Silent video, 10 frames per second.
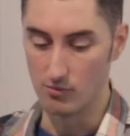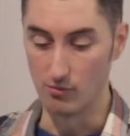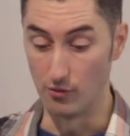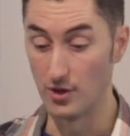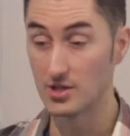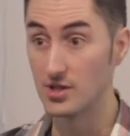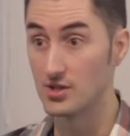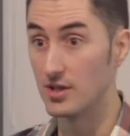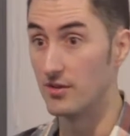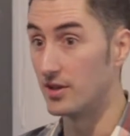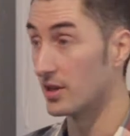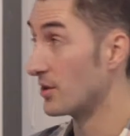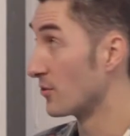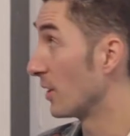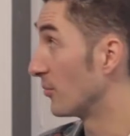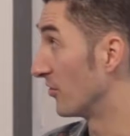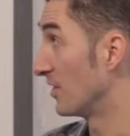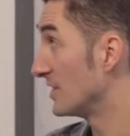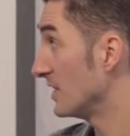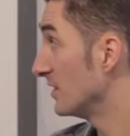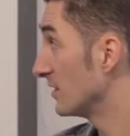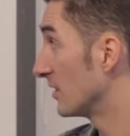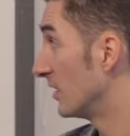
reverse engineering Android apps is easy